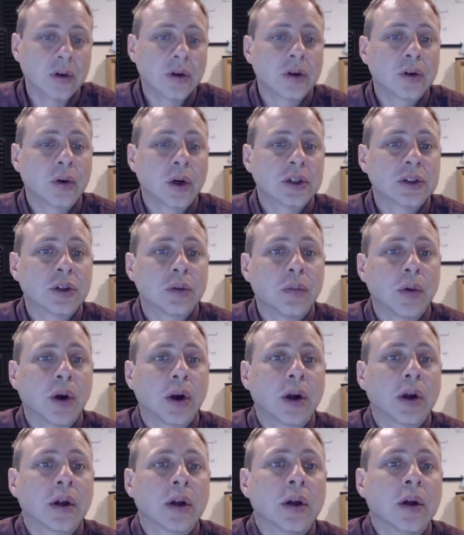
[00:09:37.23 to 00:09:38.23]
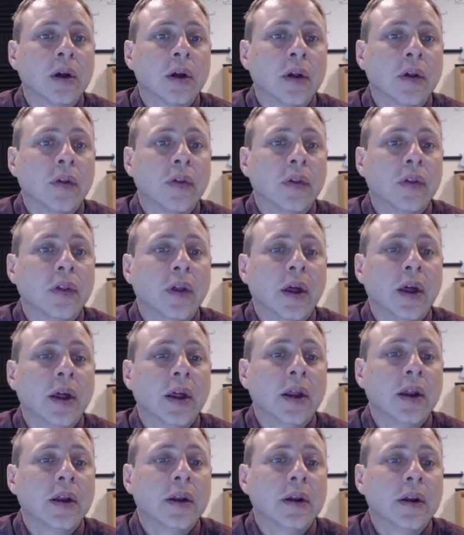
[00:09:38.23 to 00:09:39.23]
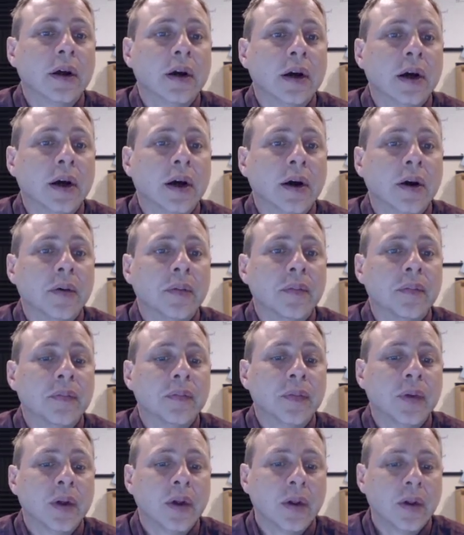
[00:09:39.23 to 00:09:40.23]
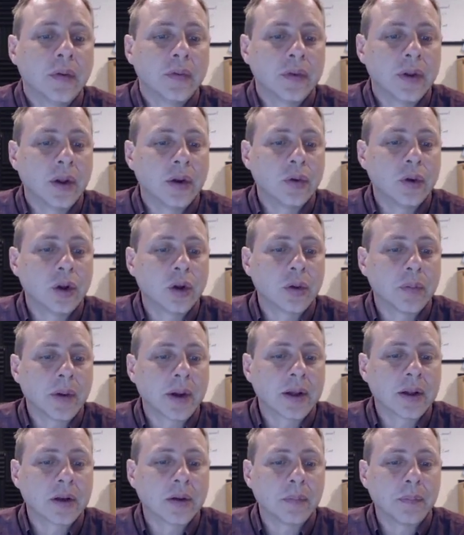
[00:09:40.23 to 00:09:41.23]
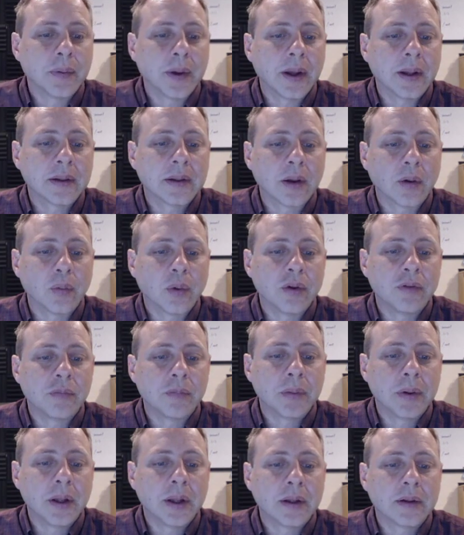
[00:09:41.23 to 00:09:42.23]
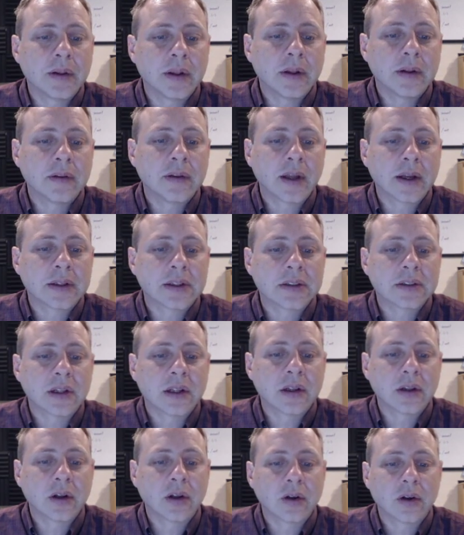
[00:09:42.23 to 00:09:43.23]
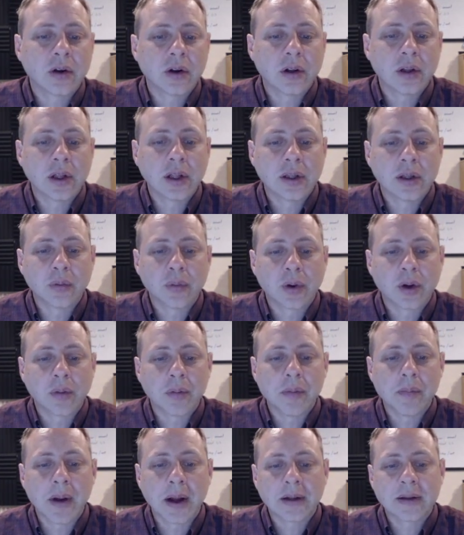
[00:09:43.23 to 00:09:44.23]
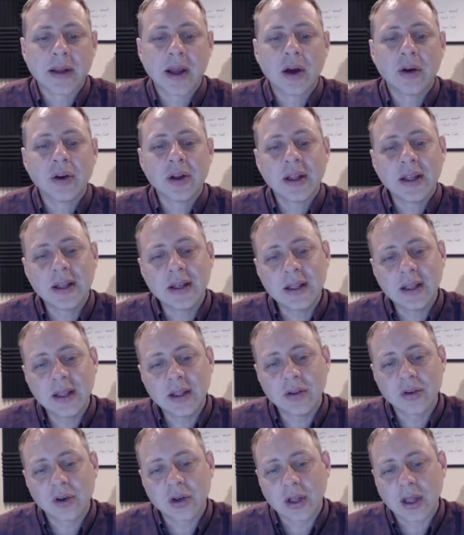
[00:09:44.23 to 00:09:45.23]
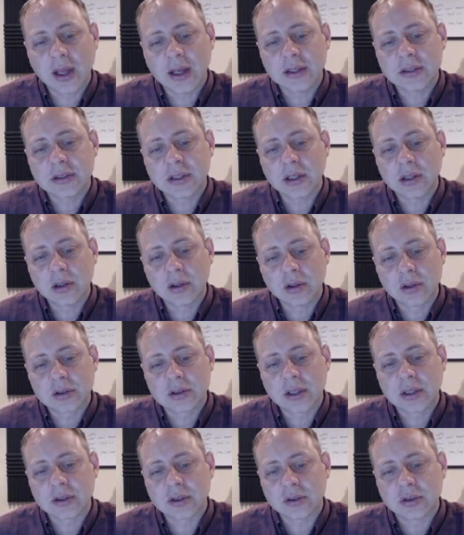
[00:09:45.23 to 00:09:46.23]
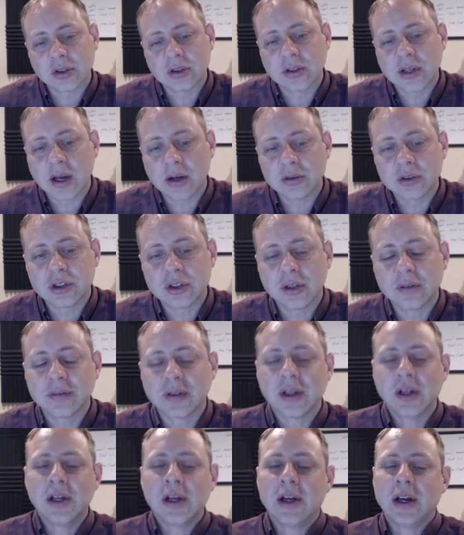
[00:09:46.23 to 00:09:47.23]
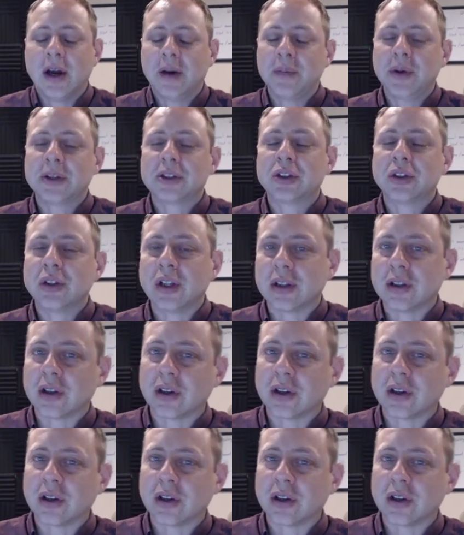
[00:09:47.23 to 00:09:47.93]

question mark, then you can make a debate that we've peaked in Texas a little early and then we're coming back down. In either case, it looks like there's a downshift. I'm not sure that the